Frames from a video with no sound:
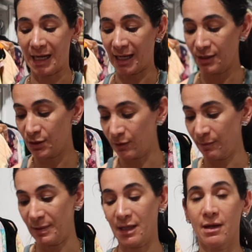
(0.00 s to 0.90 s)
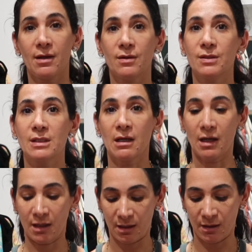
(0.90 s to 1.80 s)
but I do it because
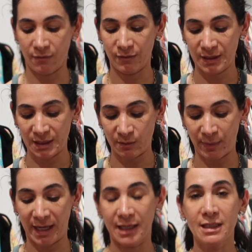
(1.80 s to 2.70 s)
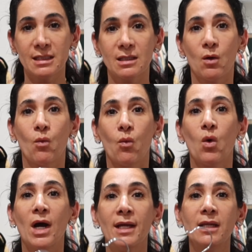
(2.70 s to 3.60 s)
of space.
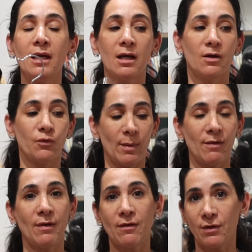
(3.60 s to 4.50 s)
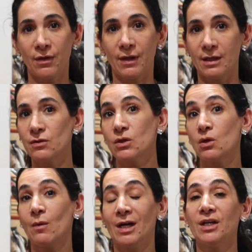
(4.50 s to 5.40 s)
One of my favorite things
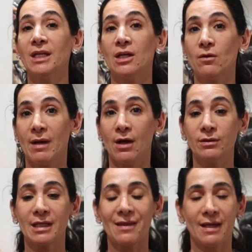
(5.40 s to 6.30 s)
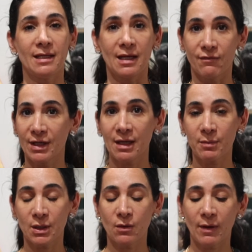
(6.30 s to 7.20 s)
to wear year round, and they never
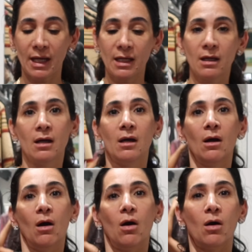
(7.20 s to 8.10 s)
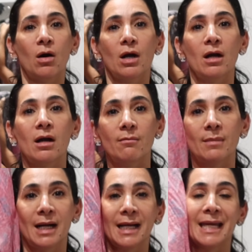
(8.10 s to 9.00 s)
get put away, are
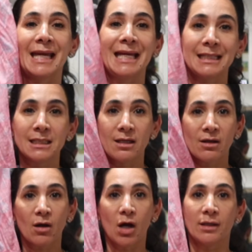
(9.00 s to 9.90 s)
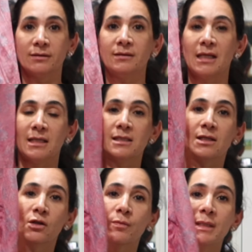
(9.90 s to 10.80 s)
my Indian cotton and
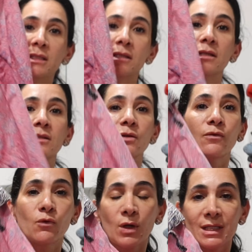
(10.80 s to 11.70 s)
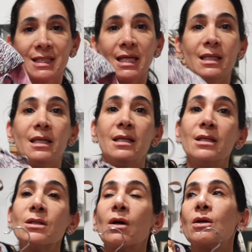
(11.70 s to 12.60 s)
silk pieces. So of course
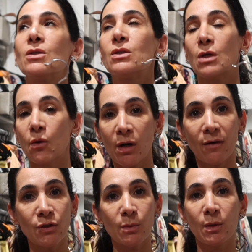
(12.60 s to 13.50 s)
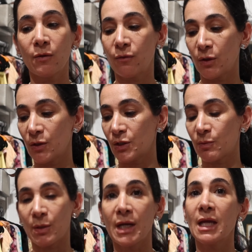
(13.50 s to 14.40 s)
these are so comfortable for the
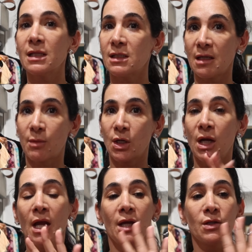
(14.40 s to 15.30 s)
spring and summer,